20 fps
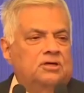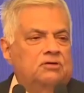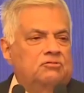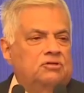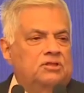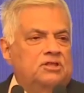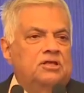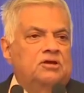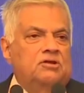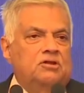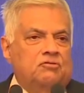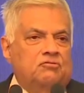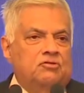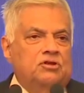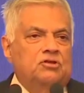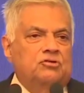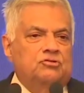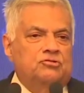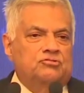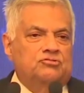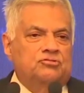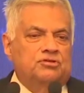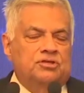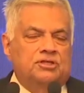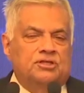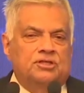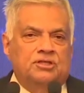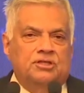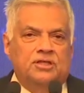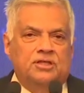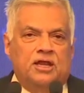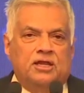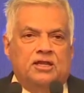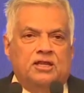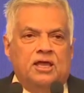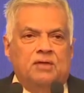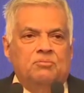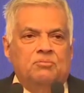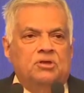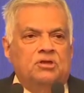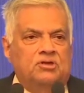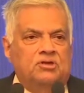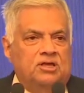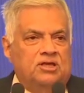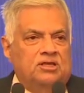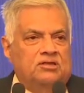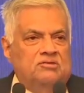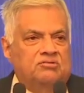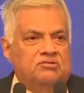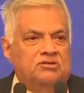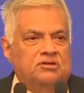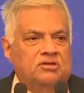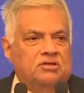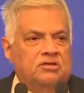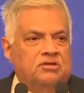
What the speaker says: with the revenues that can be raised.